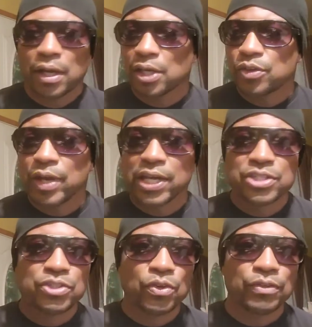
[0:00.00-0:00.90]
You
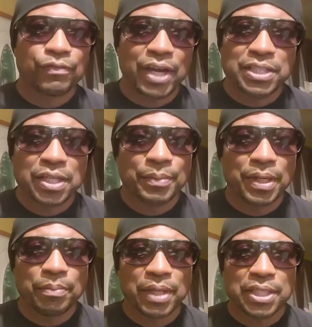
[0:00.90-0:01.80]
guys know the fight's coming
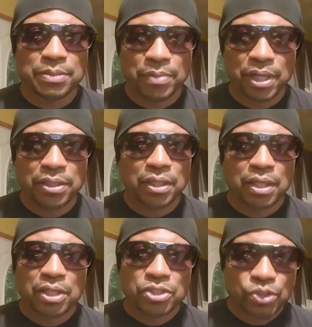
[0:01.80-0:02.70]
up next month,
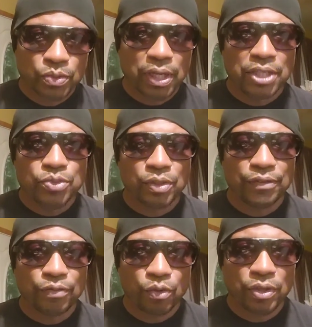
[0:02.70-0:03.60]
July
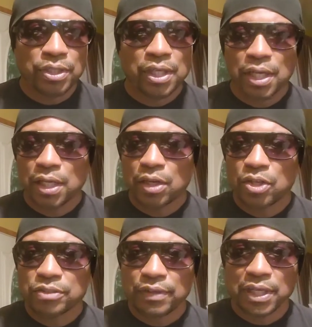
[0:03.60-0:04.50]
24th, in
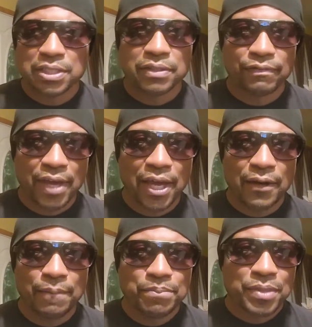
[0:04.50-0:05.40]
Las Vegas, Nevada.